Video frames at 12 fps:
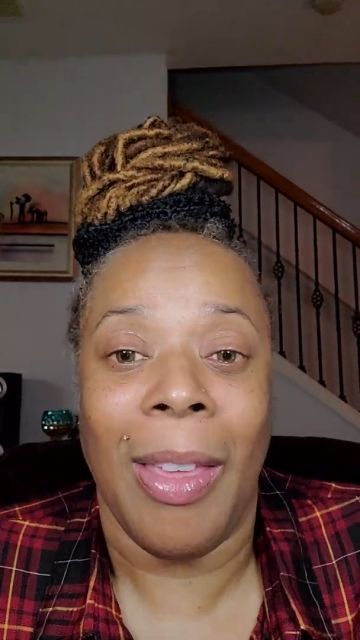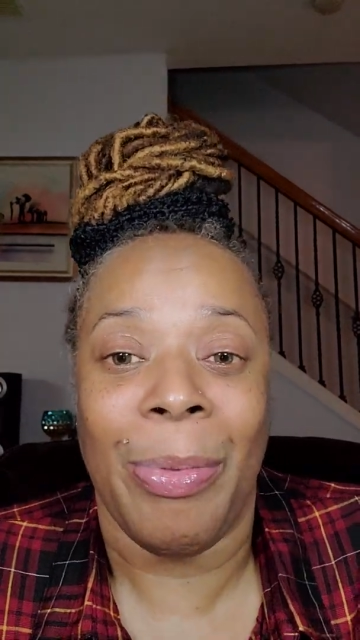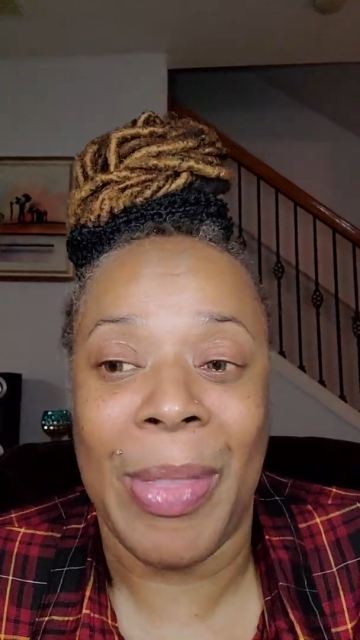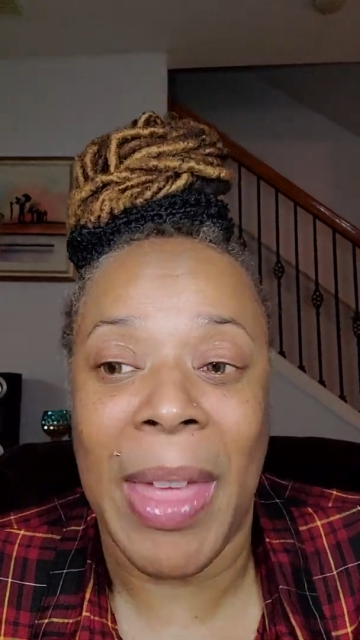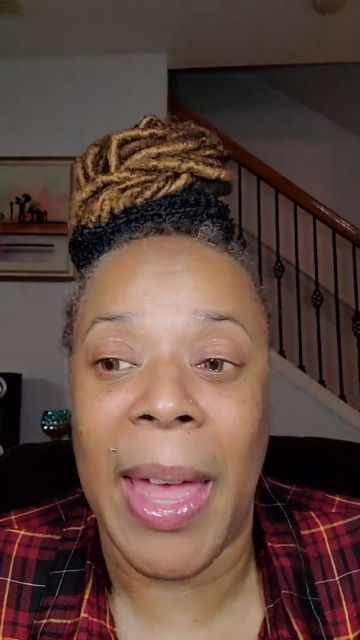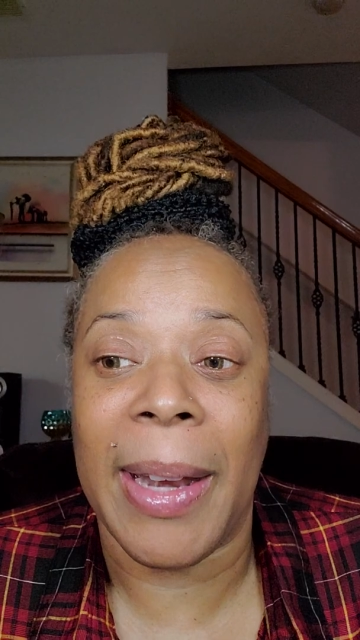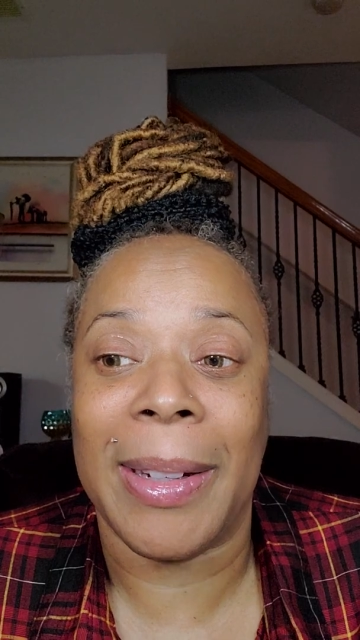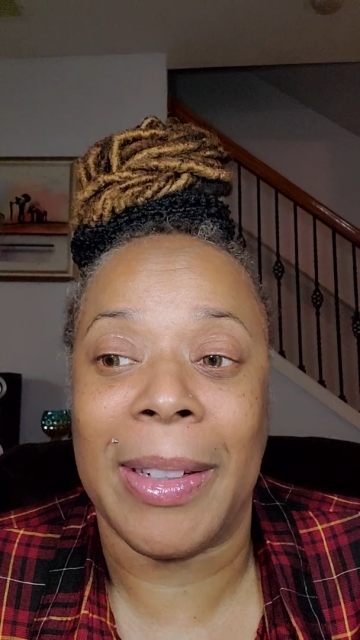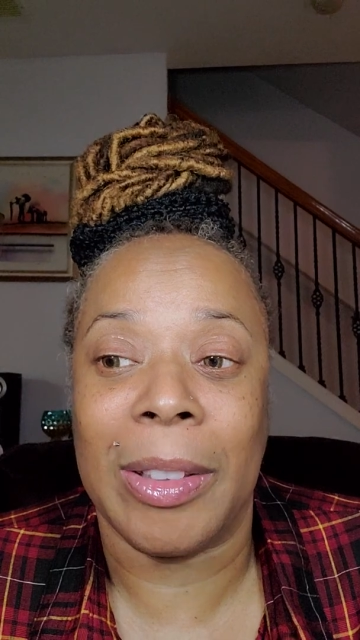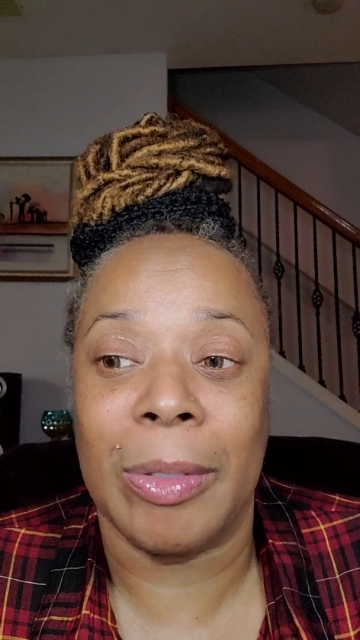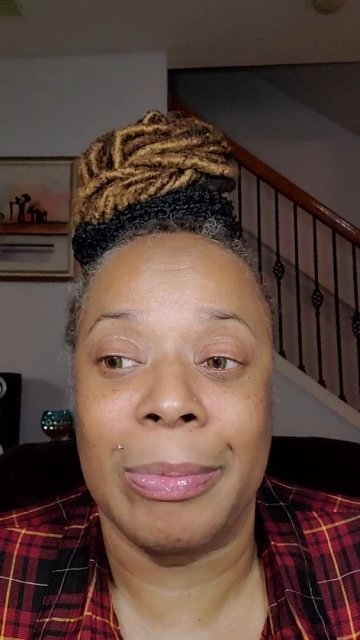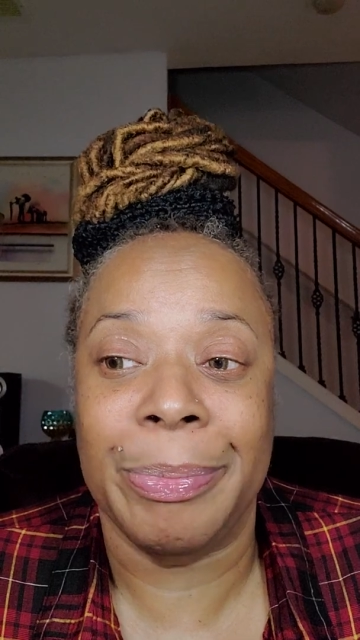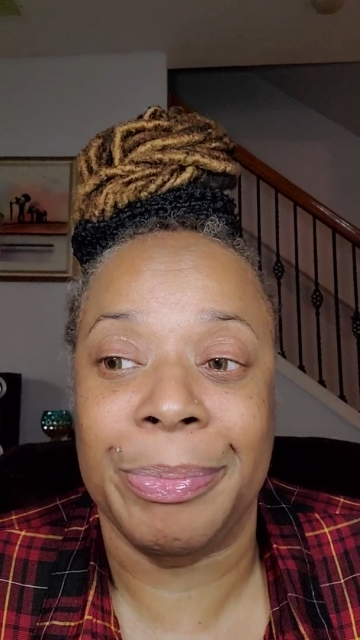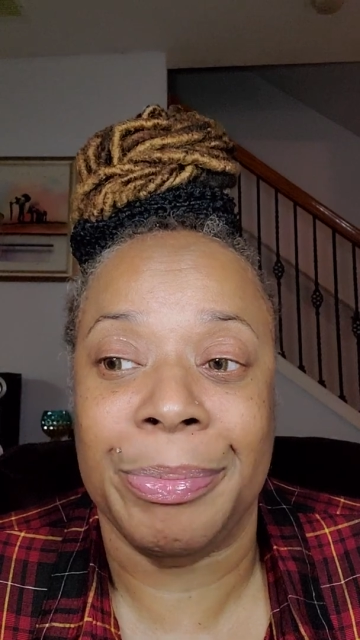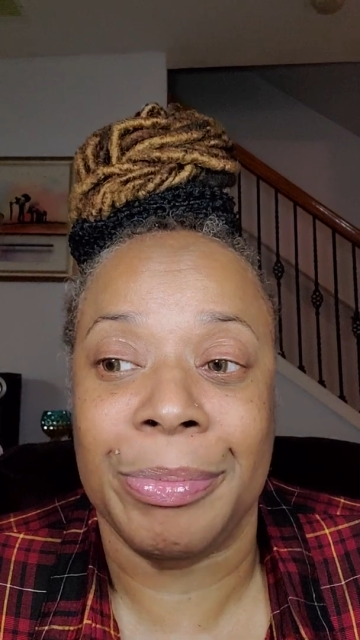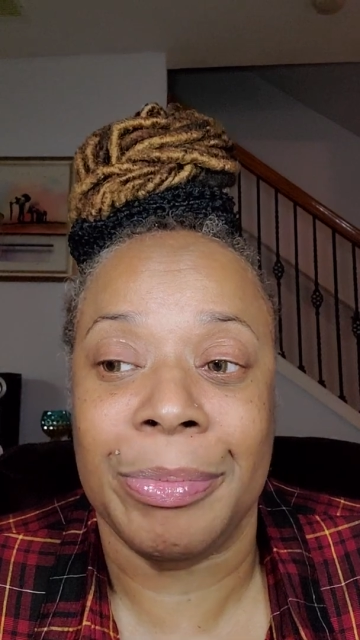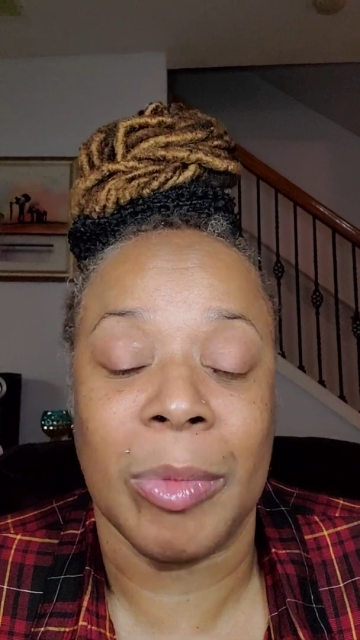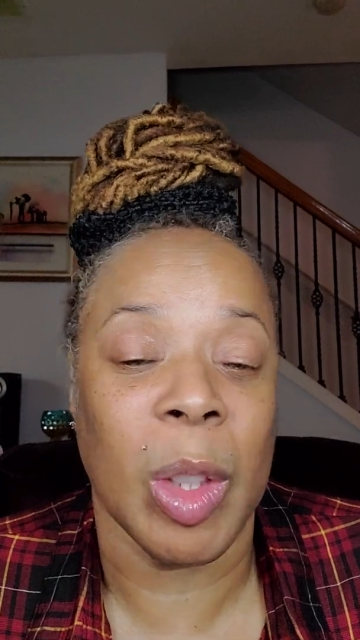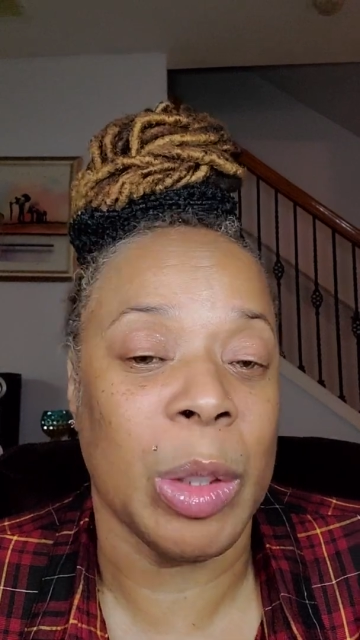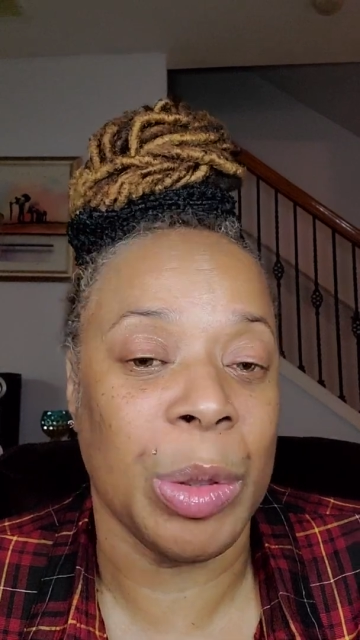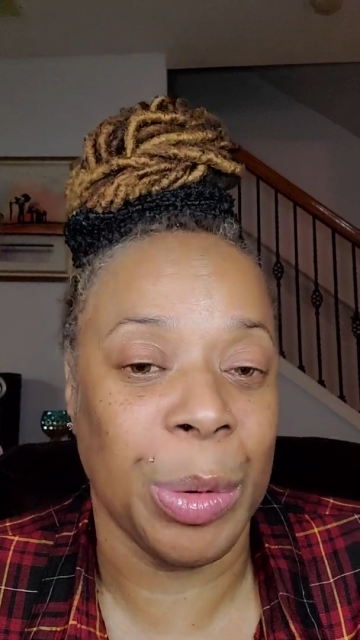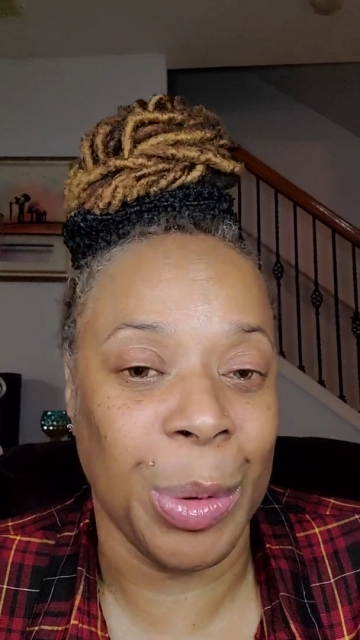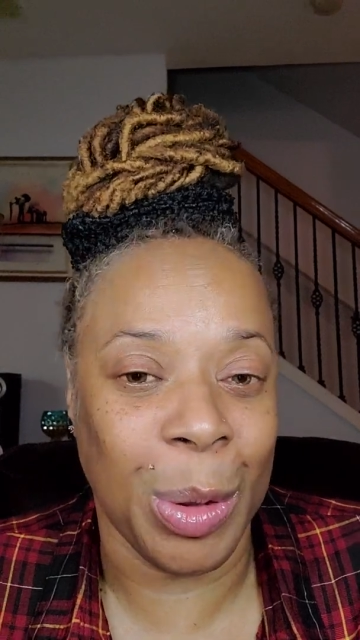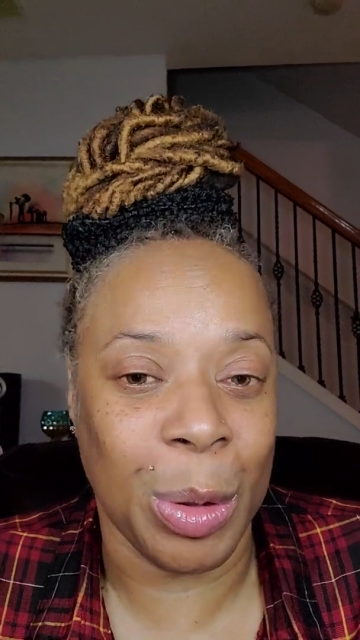that it's a
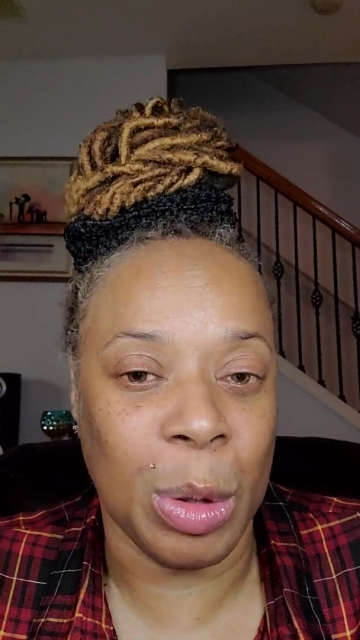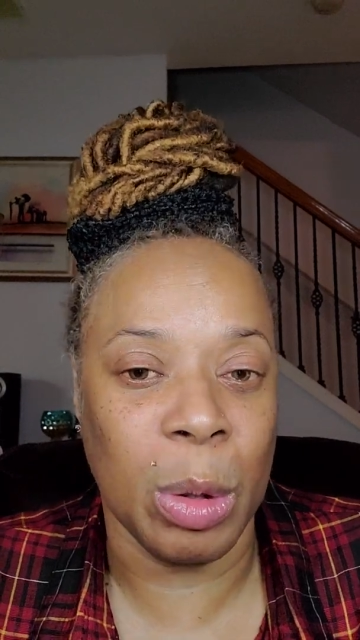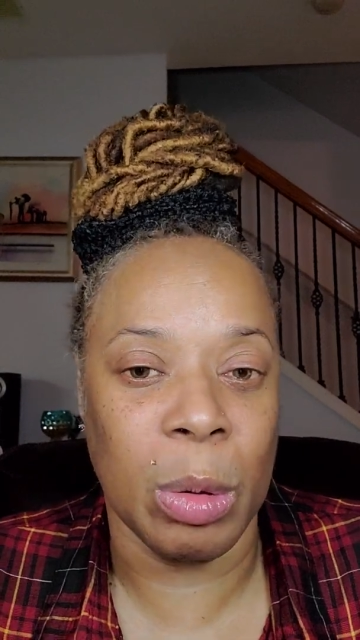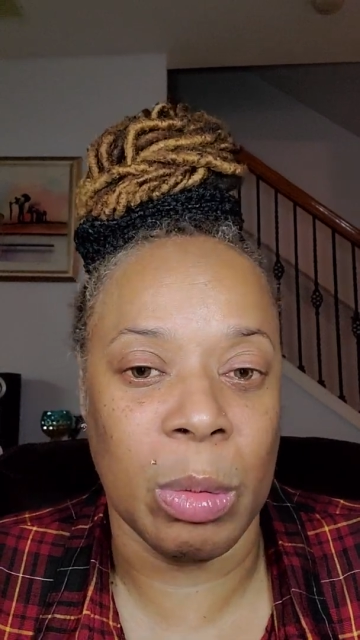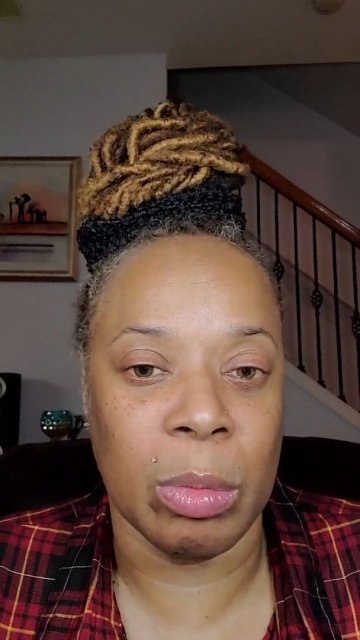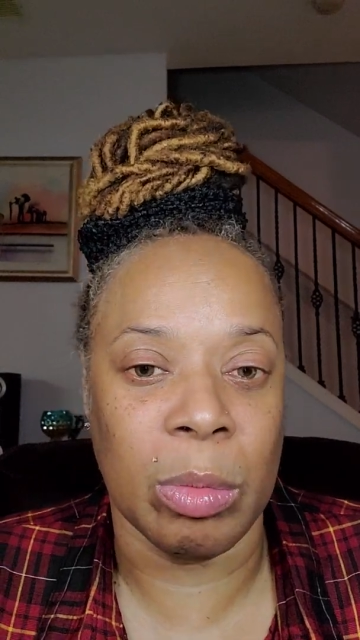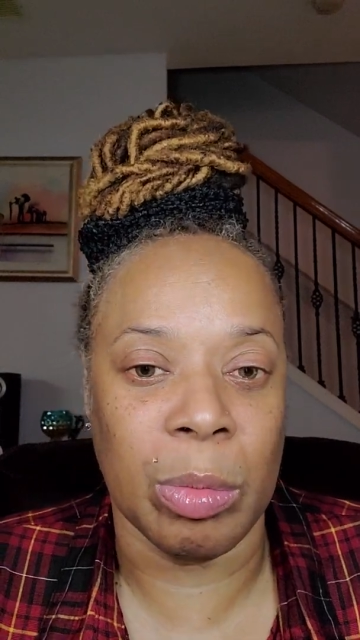little too